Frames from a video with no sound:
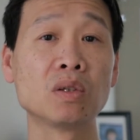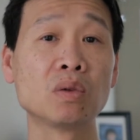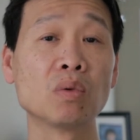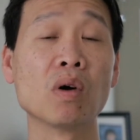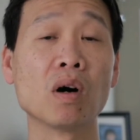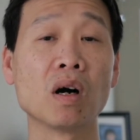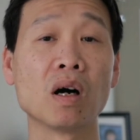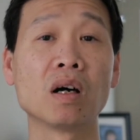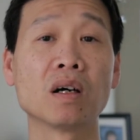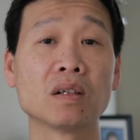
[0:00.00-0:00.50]

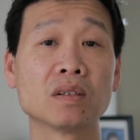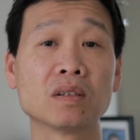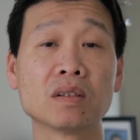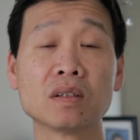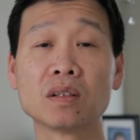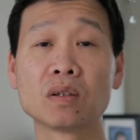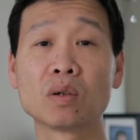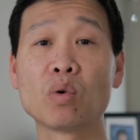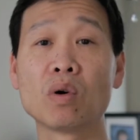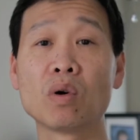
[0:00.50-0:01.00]
you are
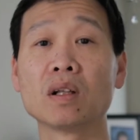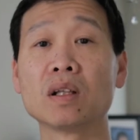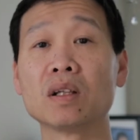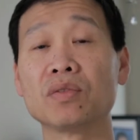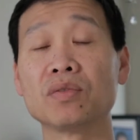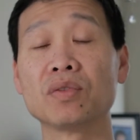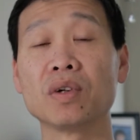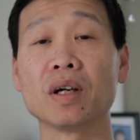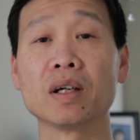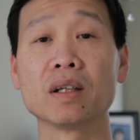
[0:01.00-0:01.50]

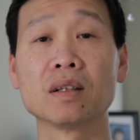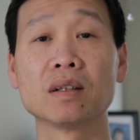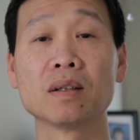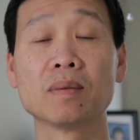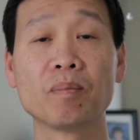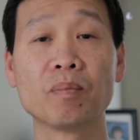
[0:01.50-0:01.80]
qualified.